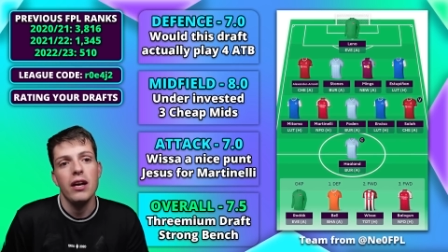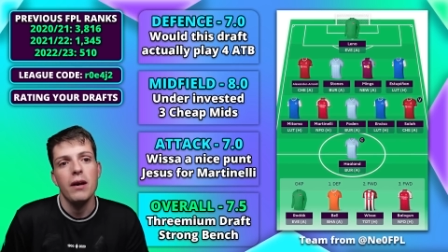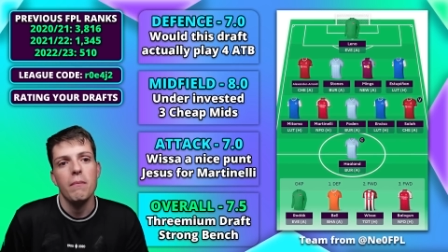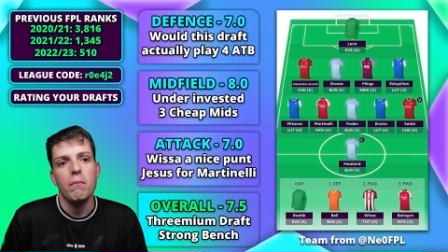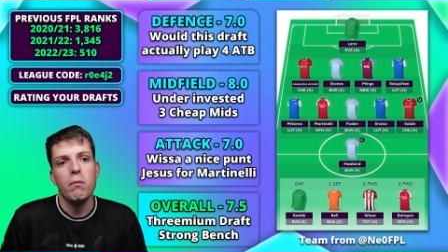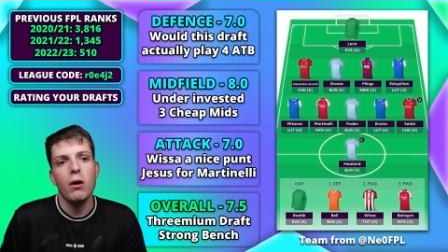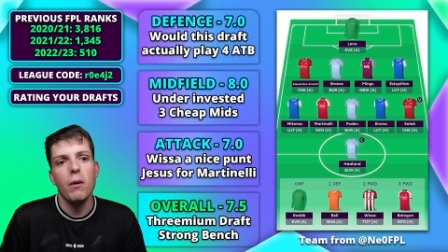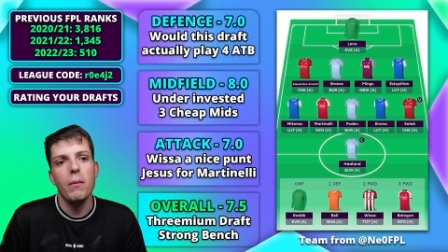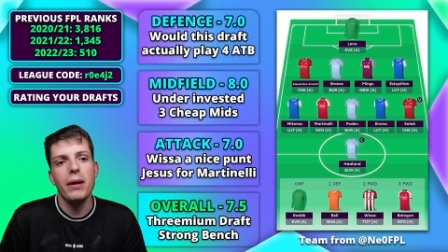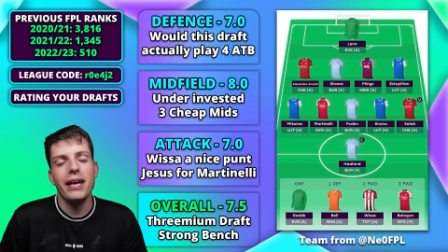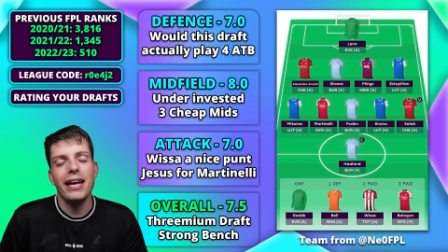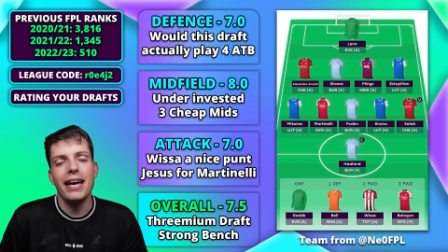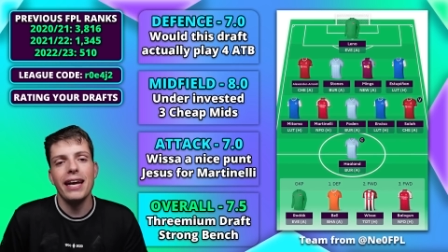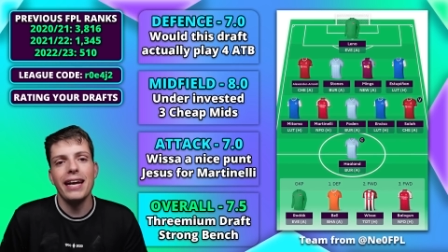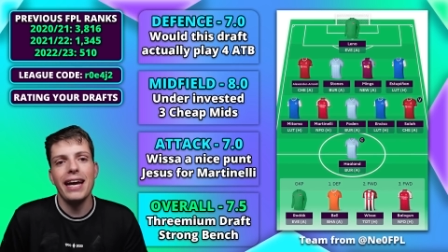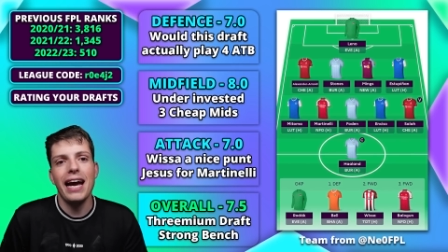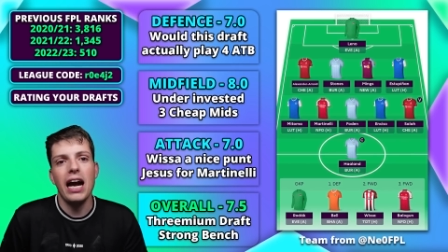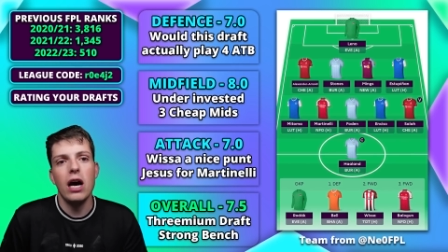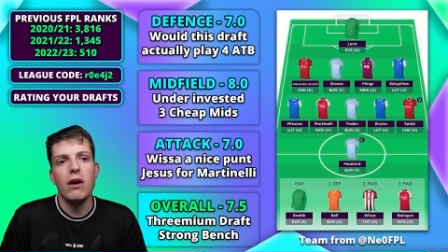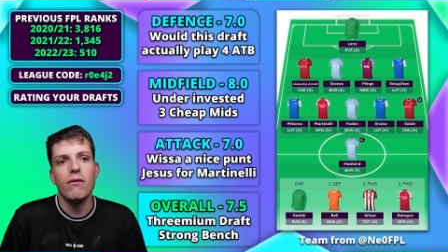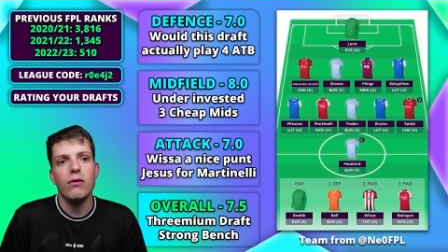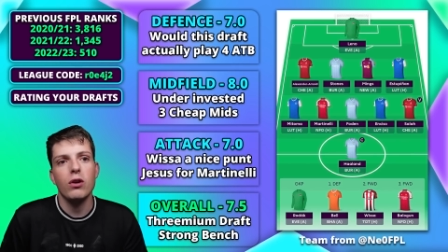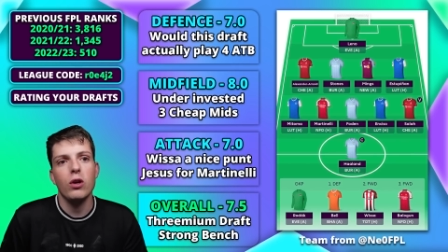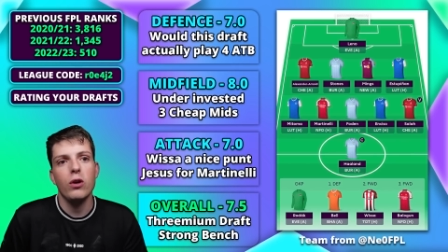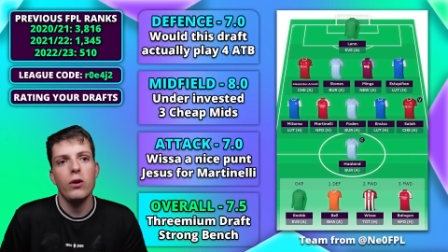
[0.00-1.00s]
probably get
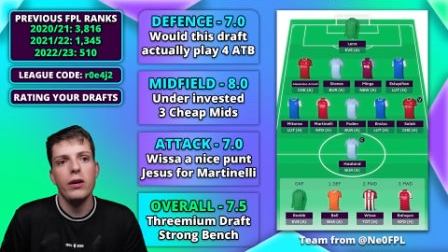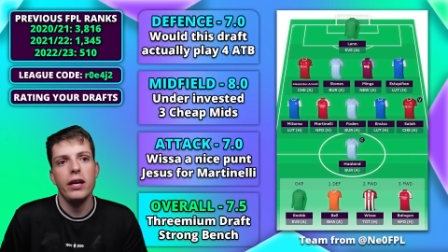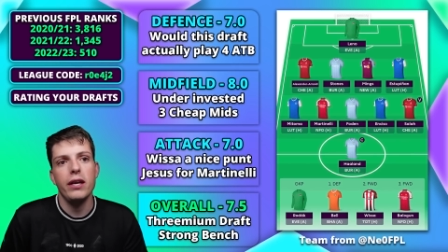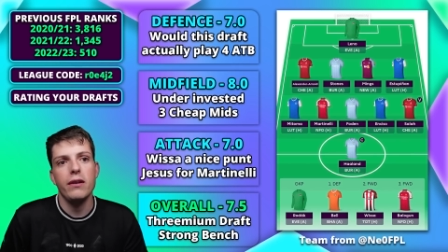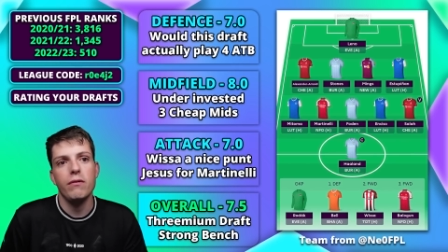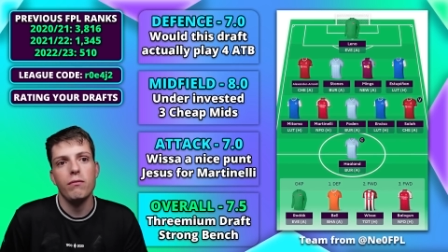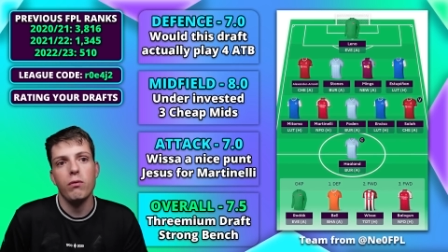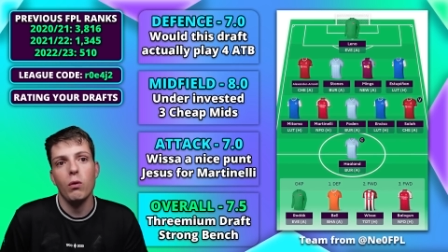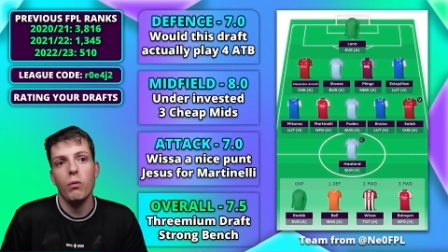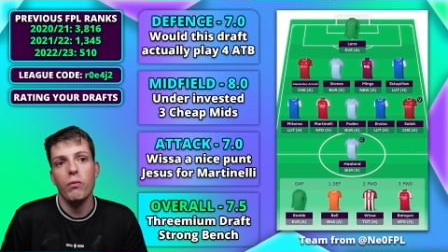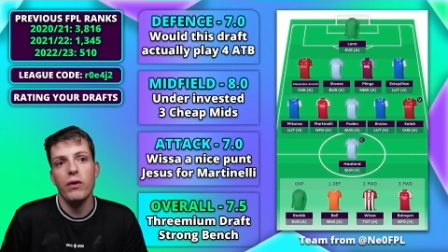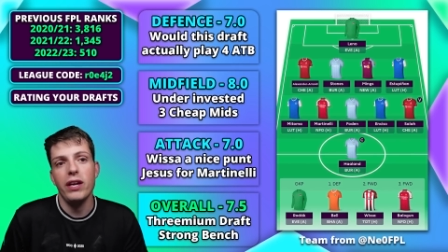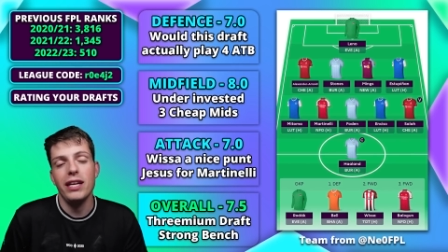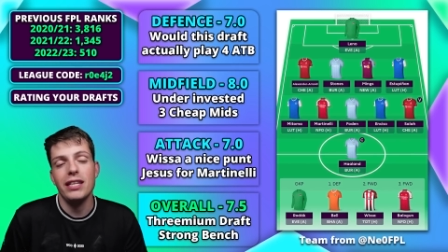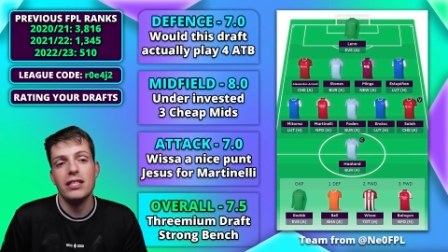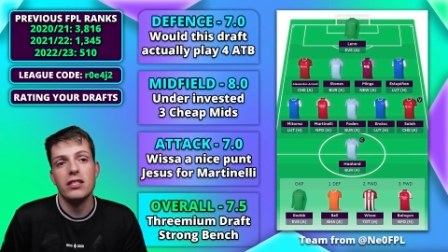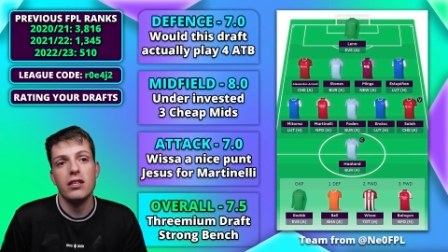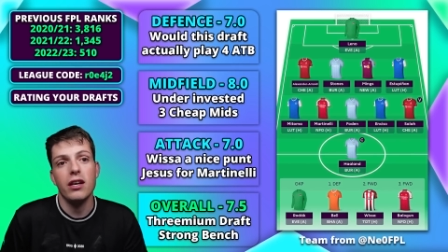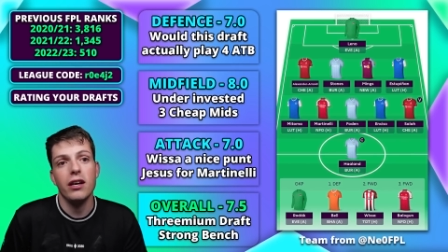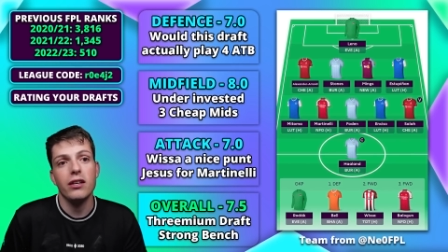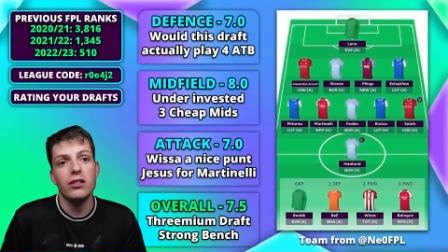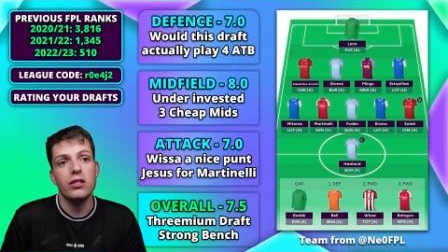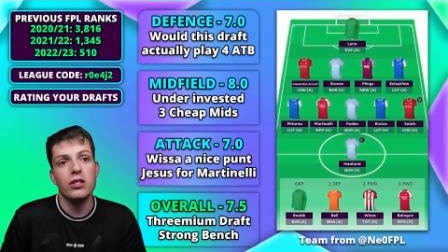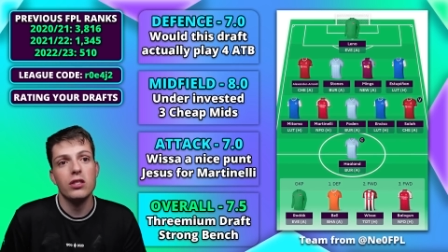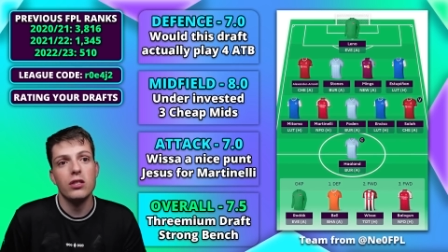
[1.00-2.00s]
Calvert-Lewin in for
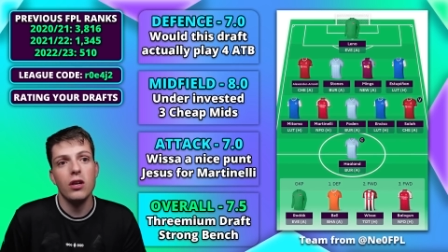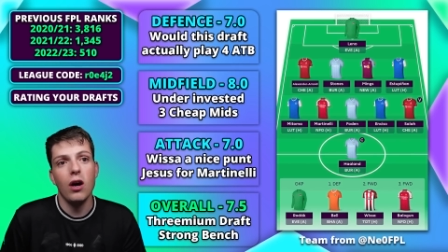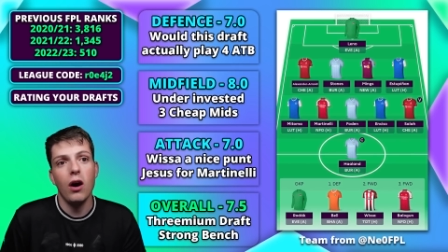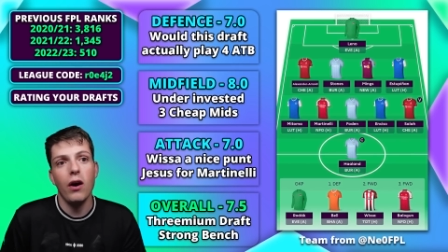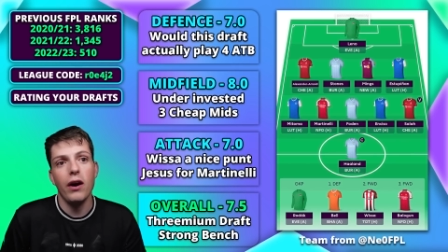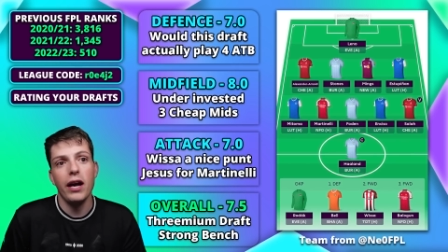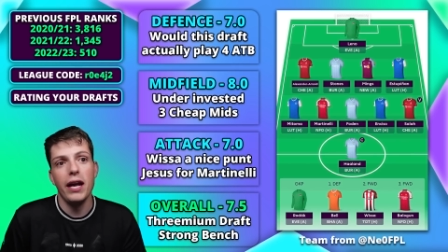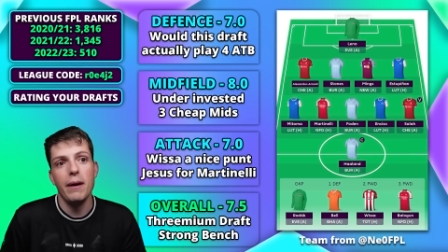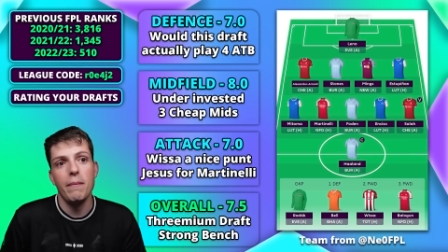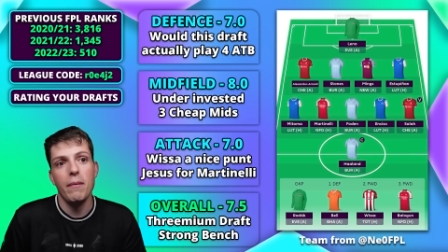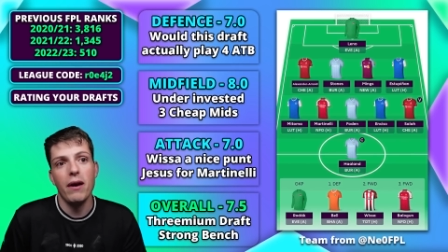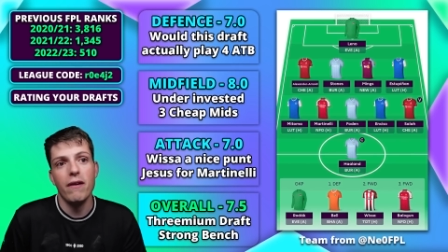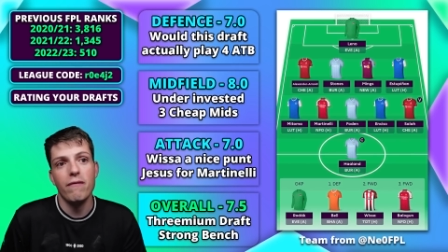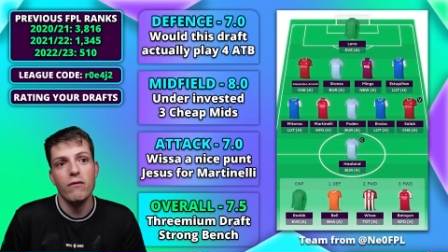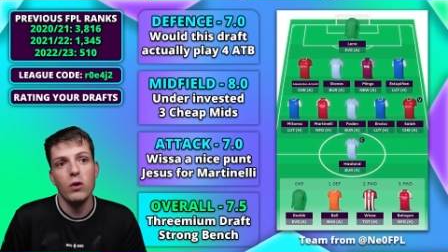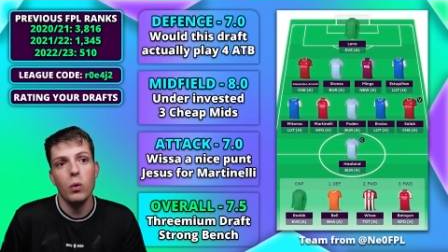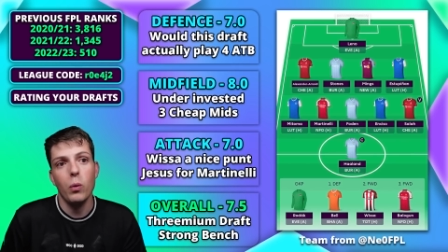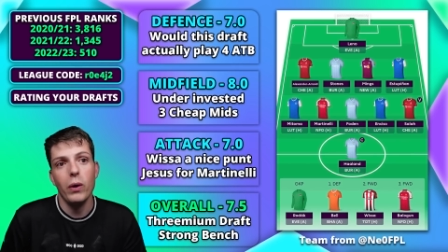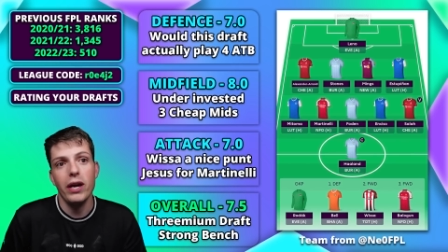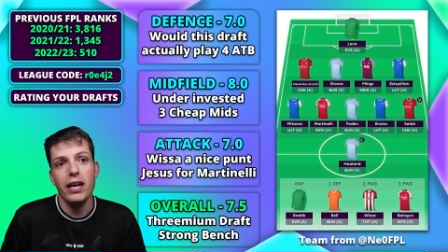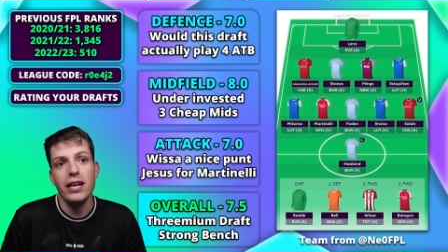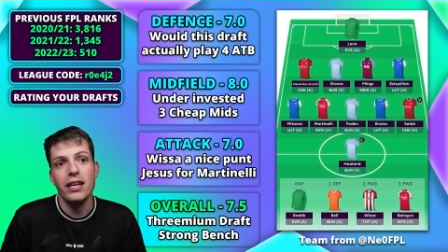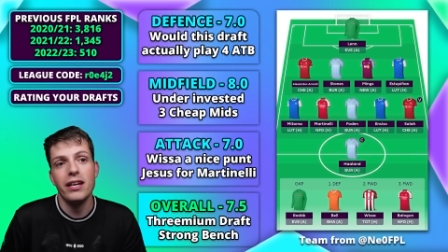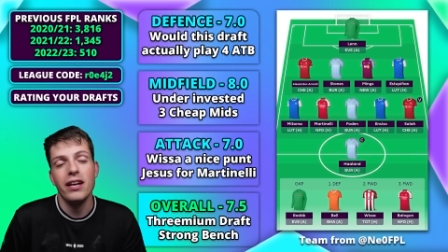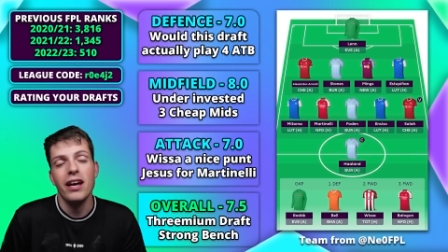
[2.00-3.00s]
Visa, start him every
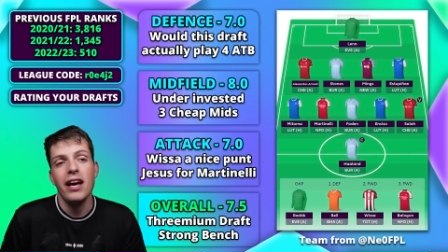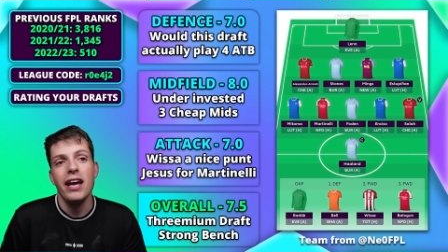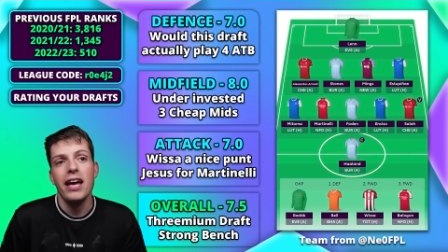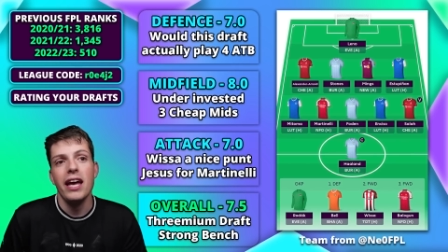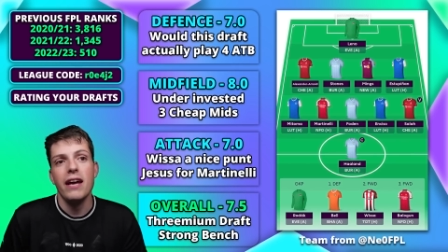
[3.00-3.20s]
week.